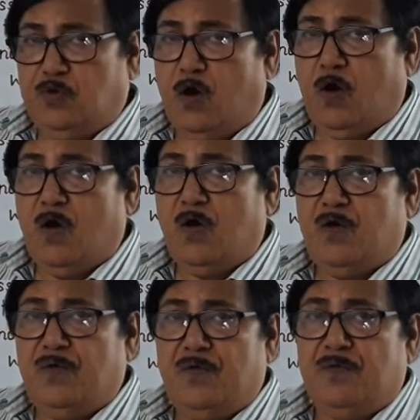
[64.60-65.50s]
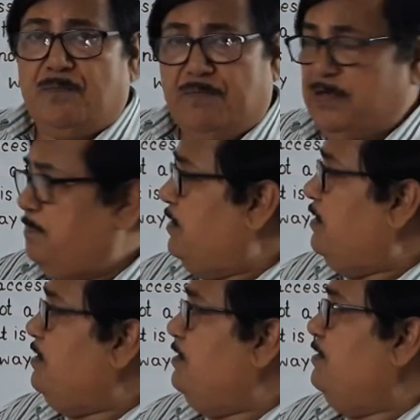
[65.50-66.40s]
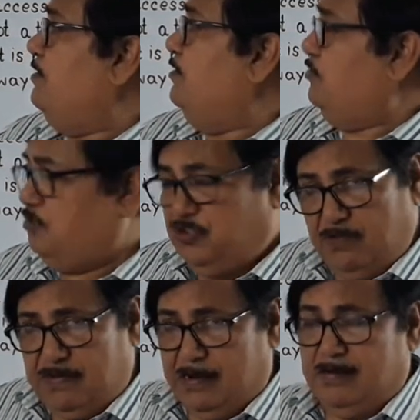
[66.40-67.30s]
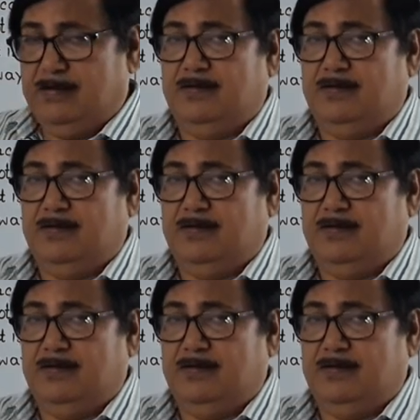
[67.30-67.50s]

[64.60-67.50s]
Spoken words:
law may be civil